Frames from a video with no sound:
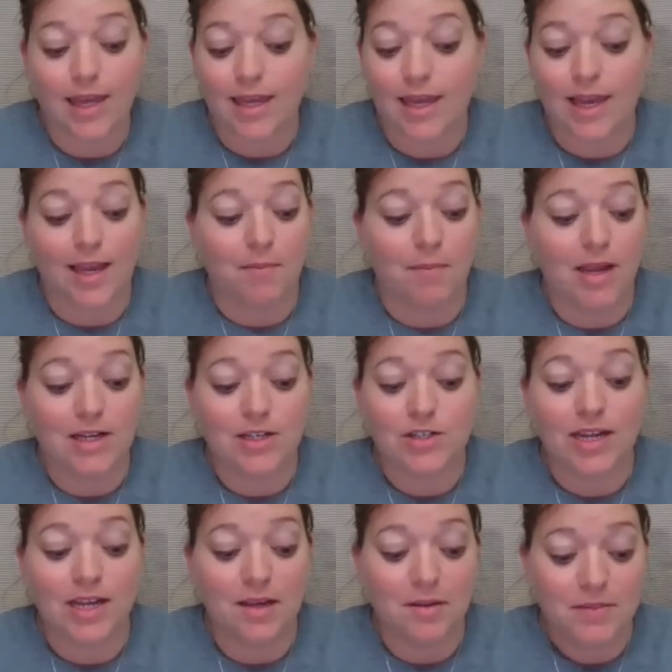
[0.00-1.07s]
can't
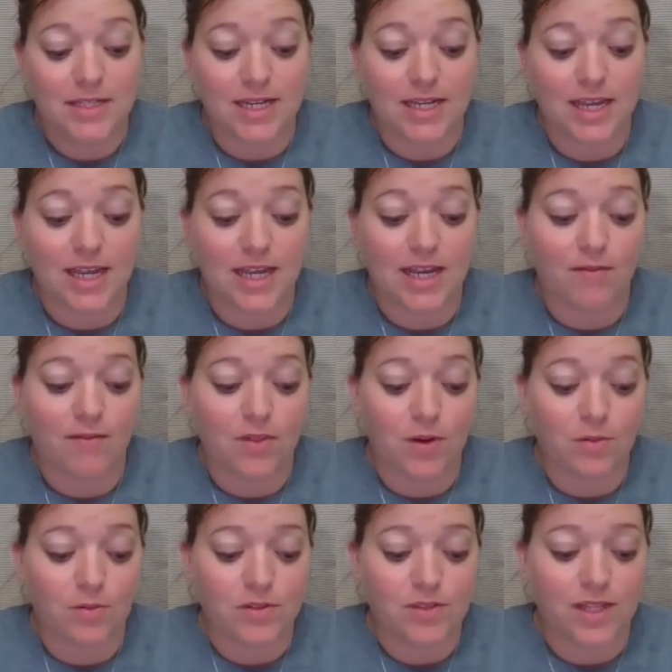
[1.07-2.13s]
imagine him taking any of
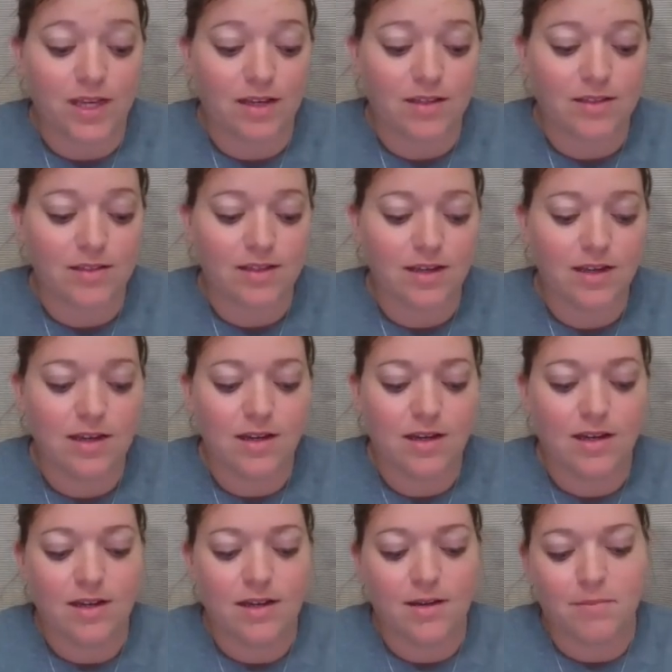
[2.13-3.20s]
those things.
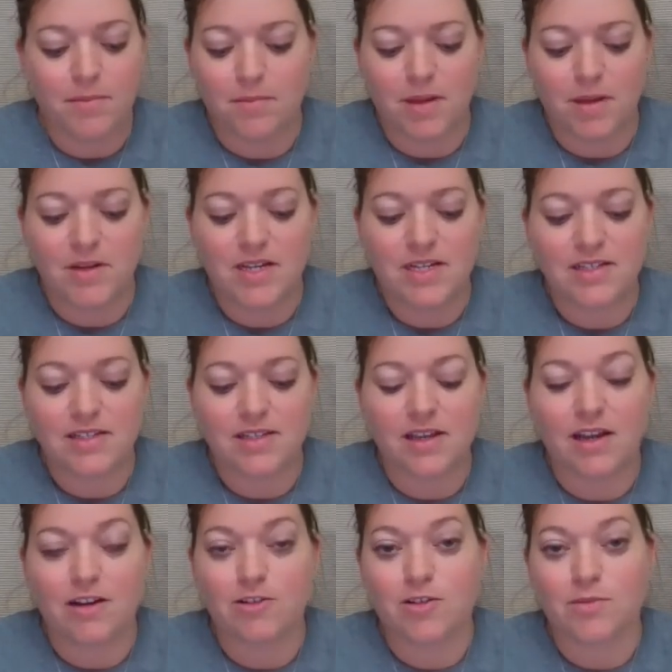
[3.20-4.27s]
But maybe he doesn't
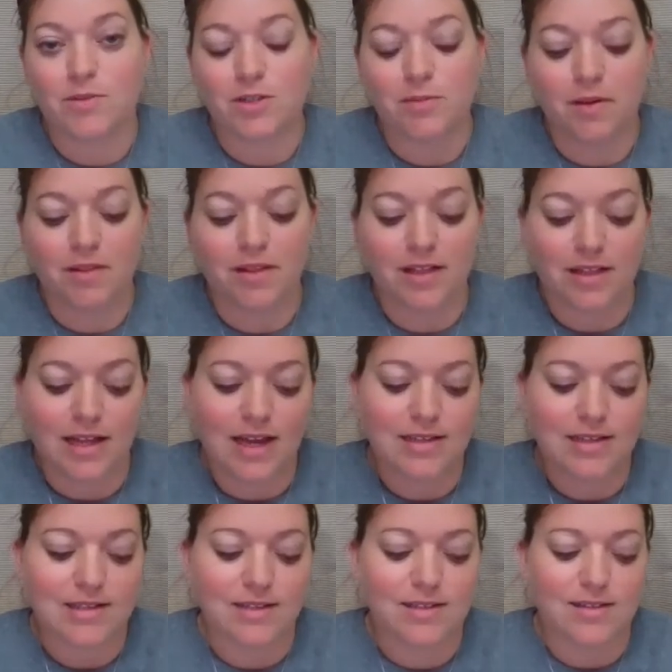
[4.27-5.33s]
care so much about the
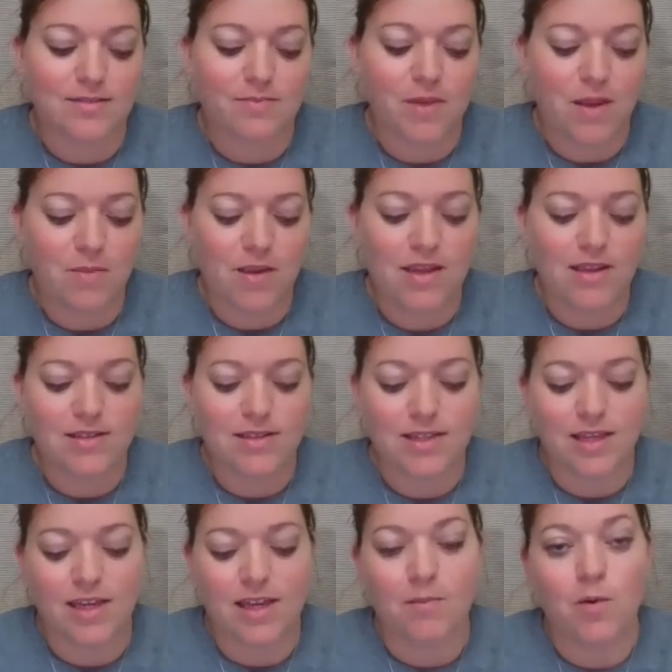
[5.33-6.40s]
classes. Maybe he's
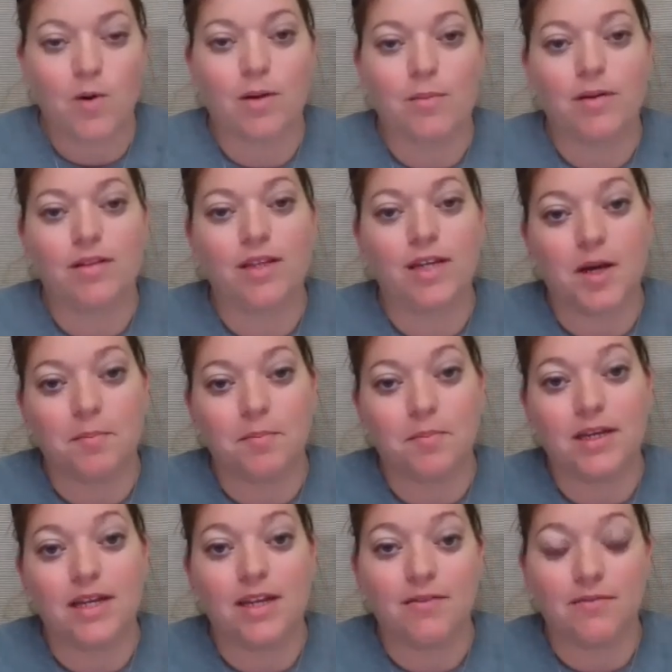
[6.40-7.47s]
thinking more about the
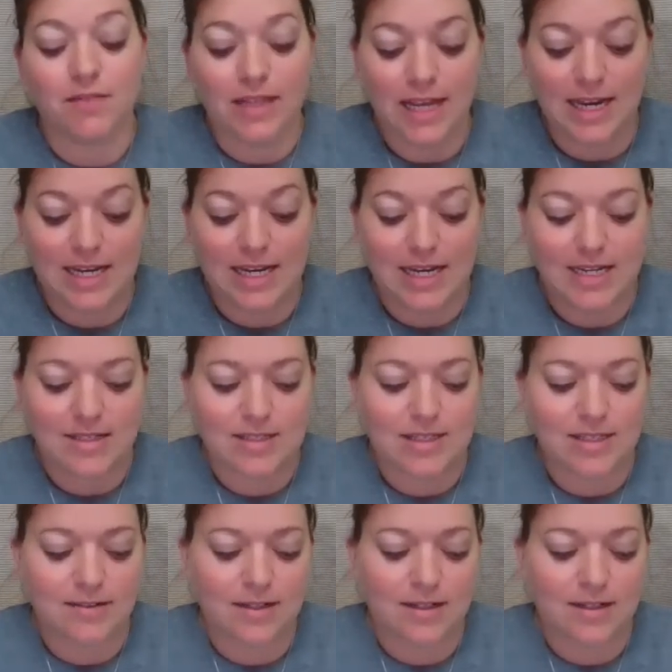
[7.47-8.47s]
company of ladies.